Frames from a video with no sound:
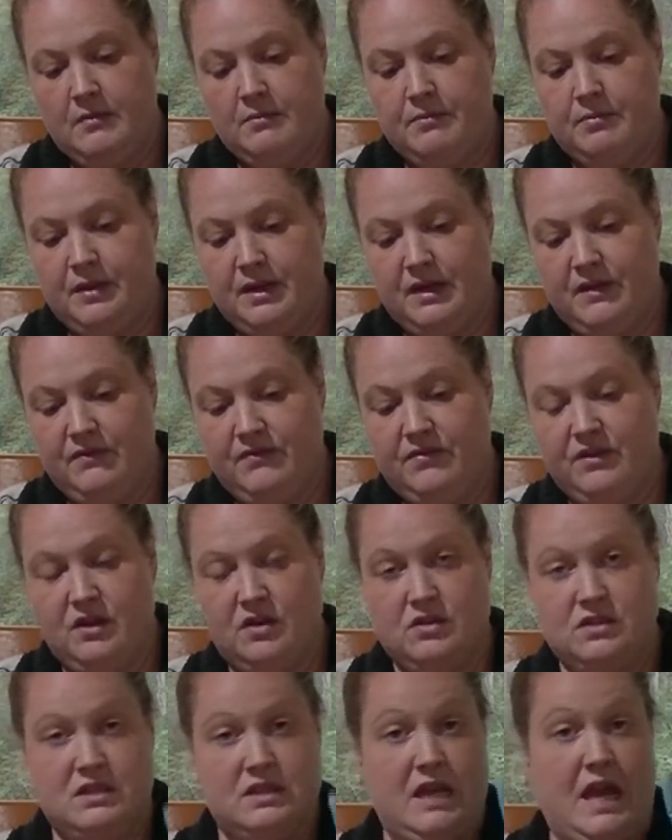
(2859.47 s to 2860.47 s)
But if
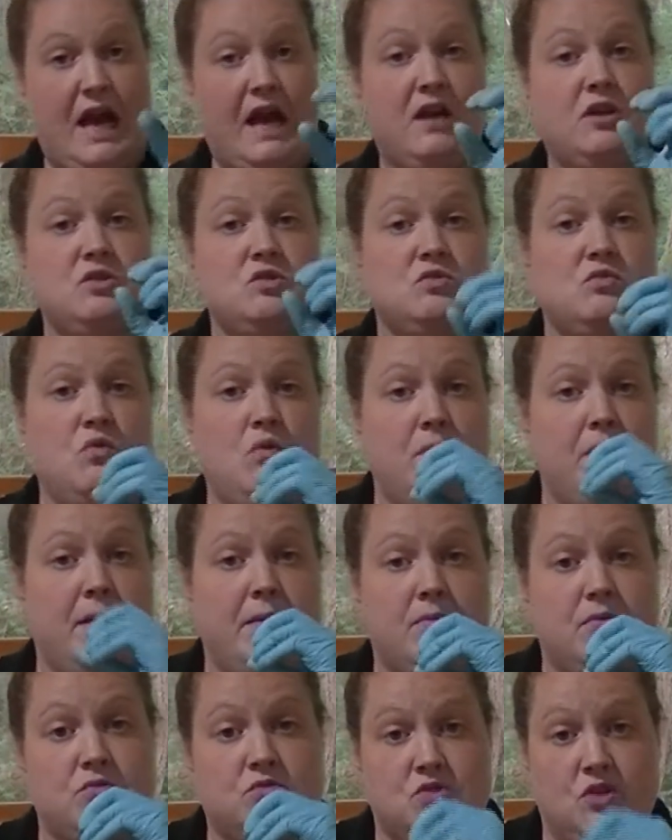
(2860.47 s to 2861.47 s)
there's an actual
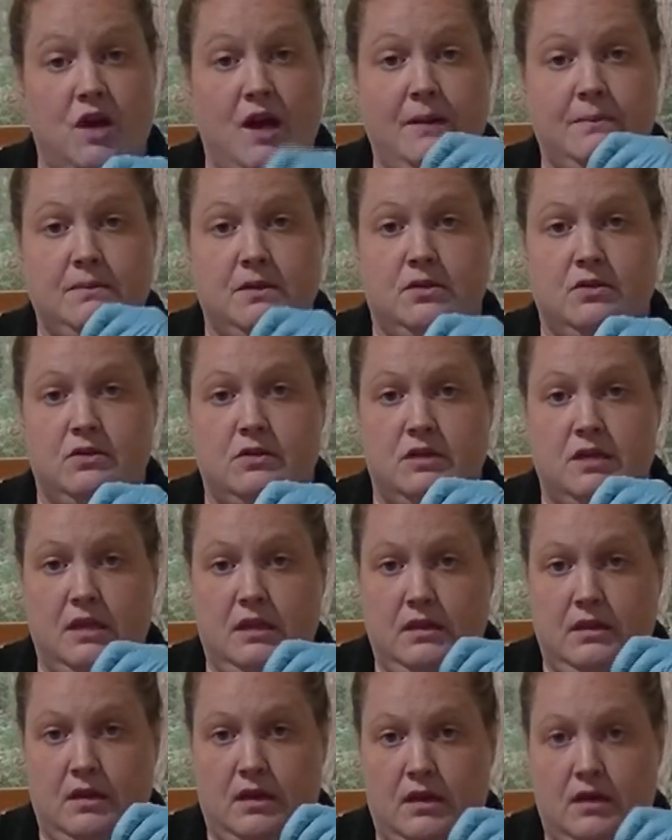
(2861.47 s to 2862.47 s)
bubble trapped
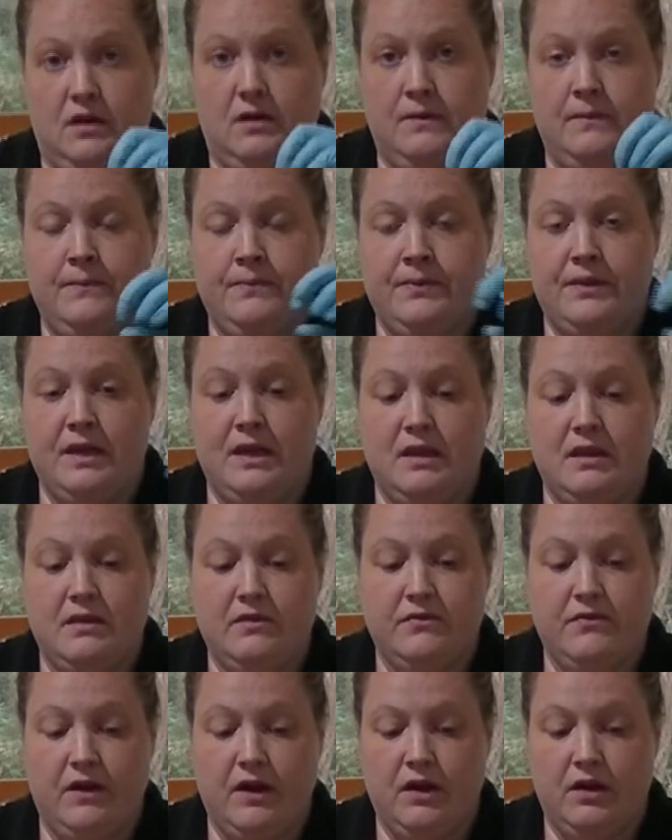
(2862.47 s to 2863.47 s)
underneath there, in the
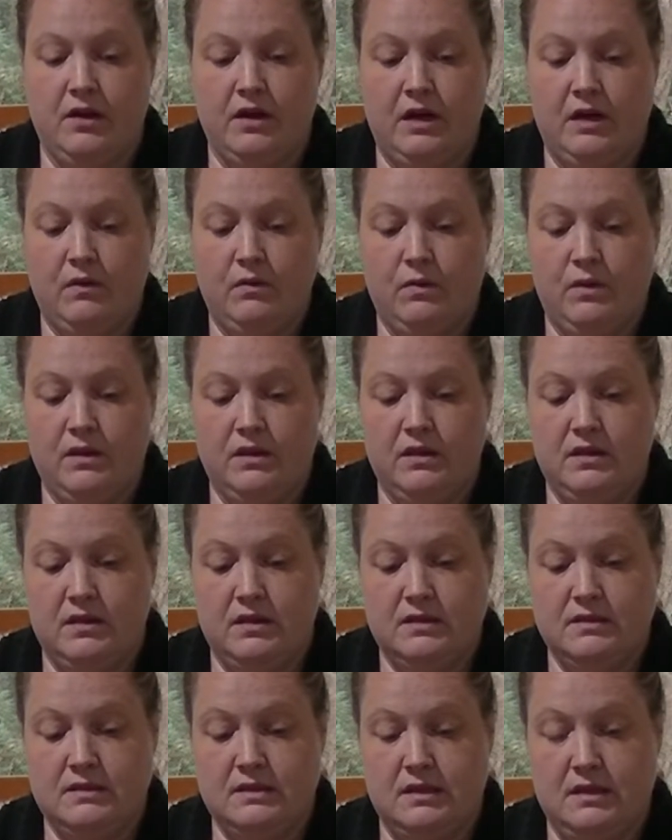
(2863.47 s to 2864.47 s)
firing, when
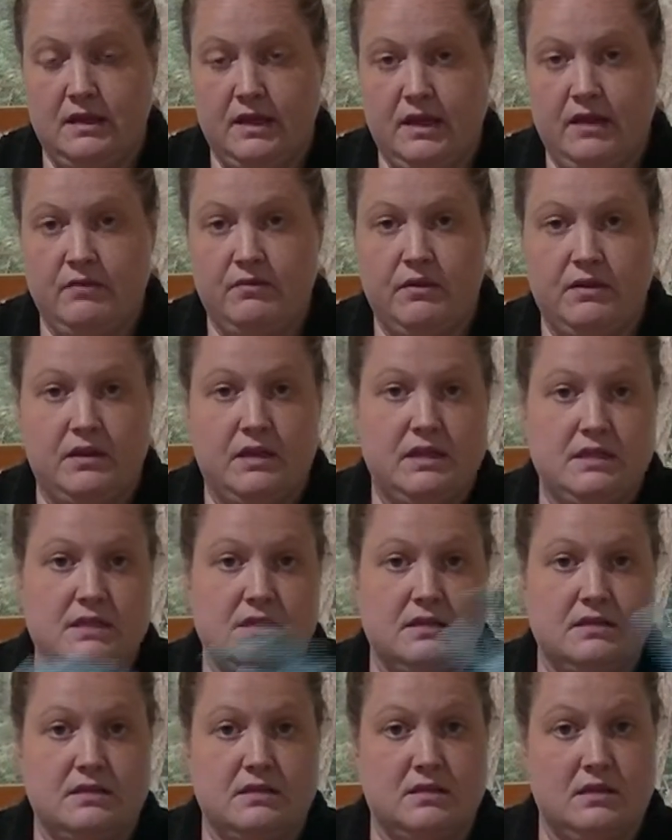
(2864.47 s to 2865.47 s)
this clay
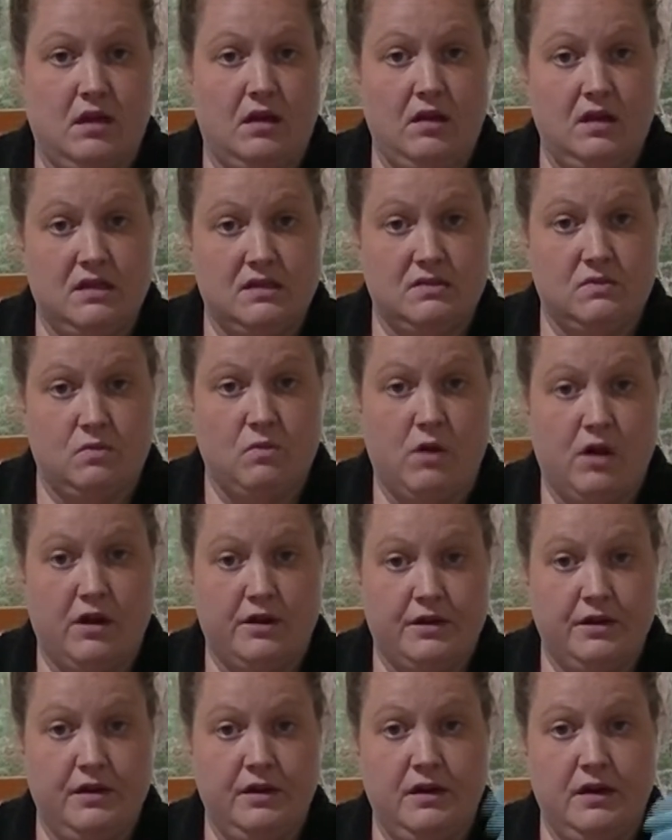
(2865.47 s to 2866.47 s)
releases its
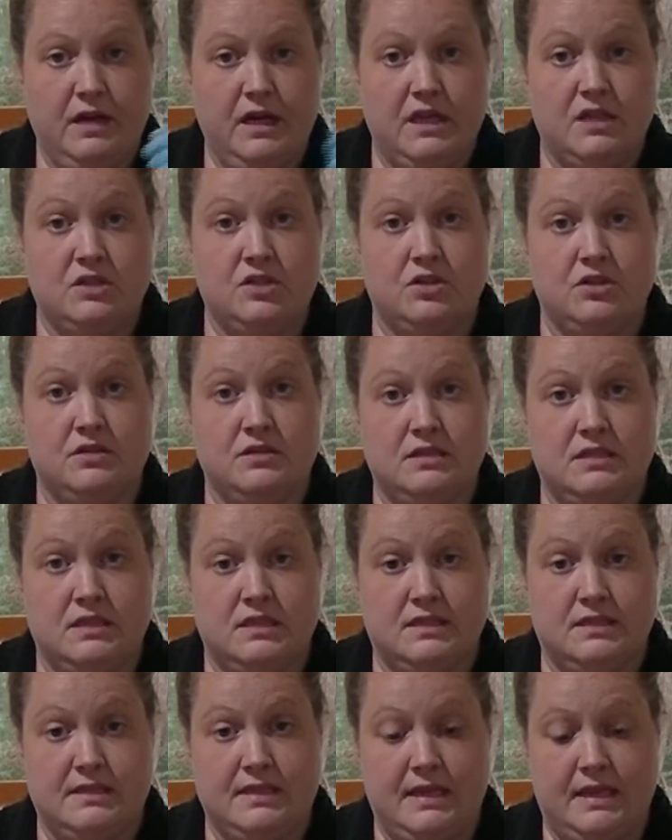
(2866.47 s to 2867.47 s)
water and turns to
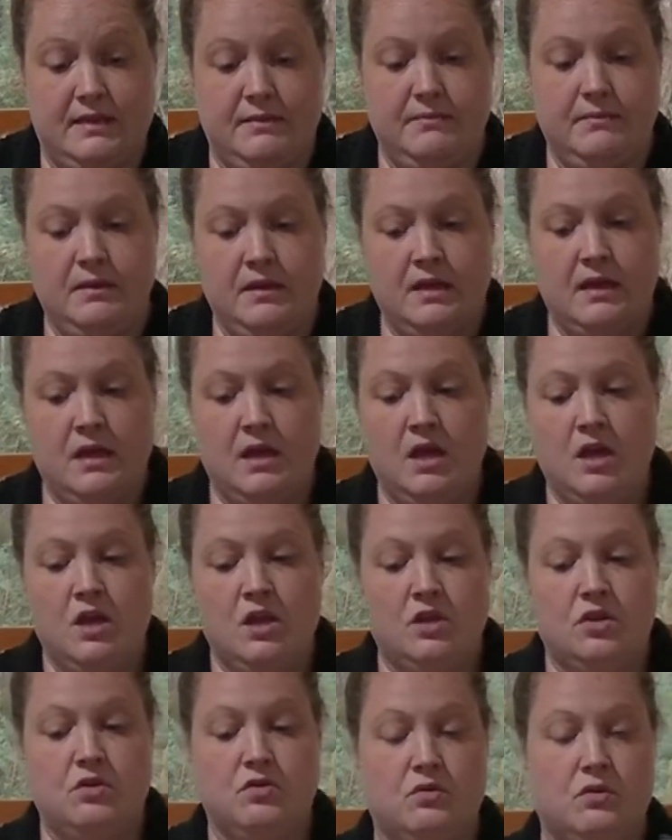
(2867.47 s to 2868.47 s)
steam,
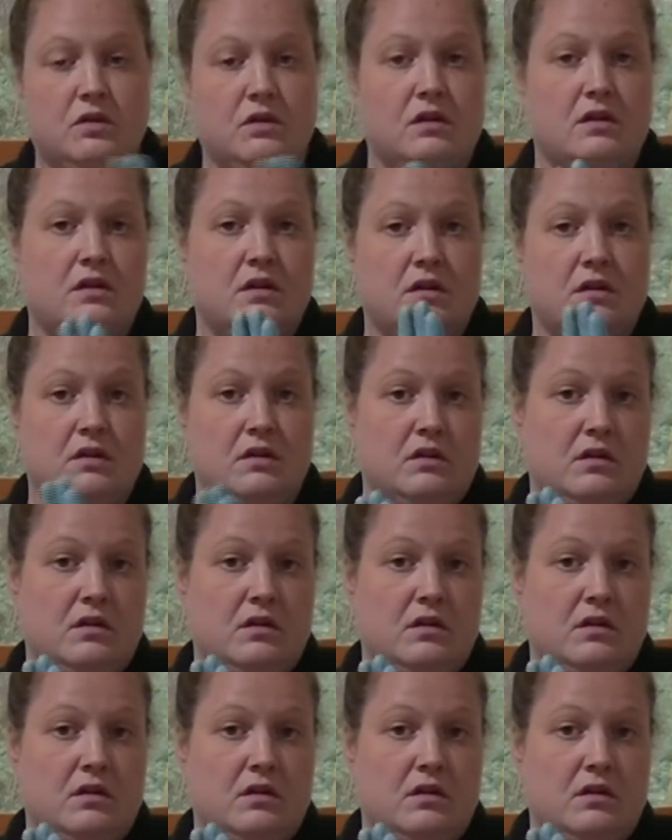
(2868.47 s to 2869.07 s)
your